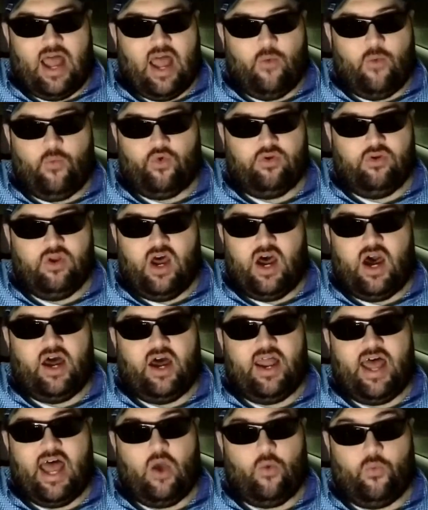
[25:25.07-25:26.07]
I will
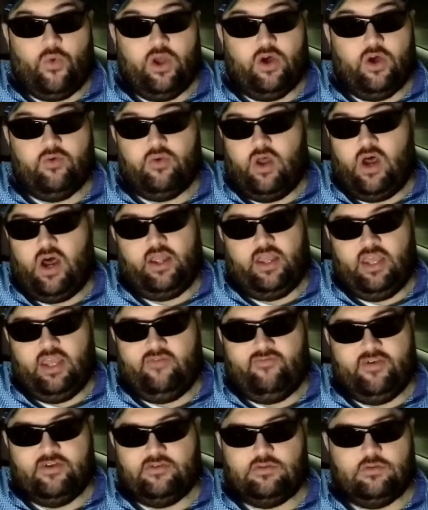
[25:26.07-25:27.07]
not. I will not
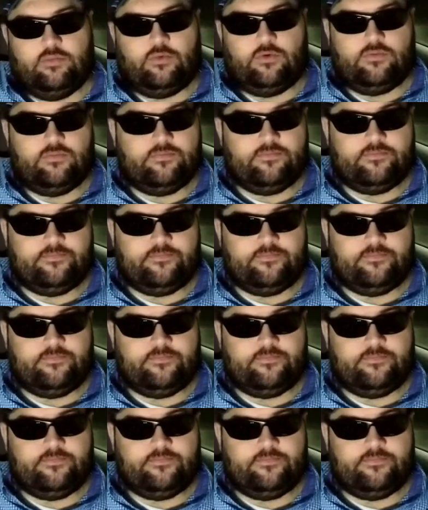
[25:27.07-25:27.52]
get visible.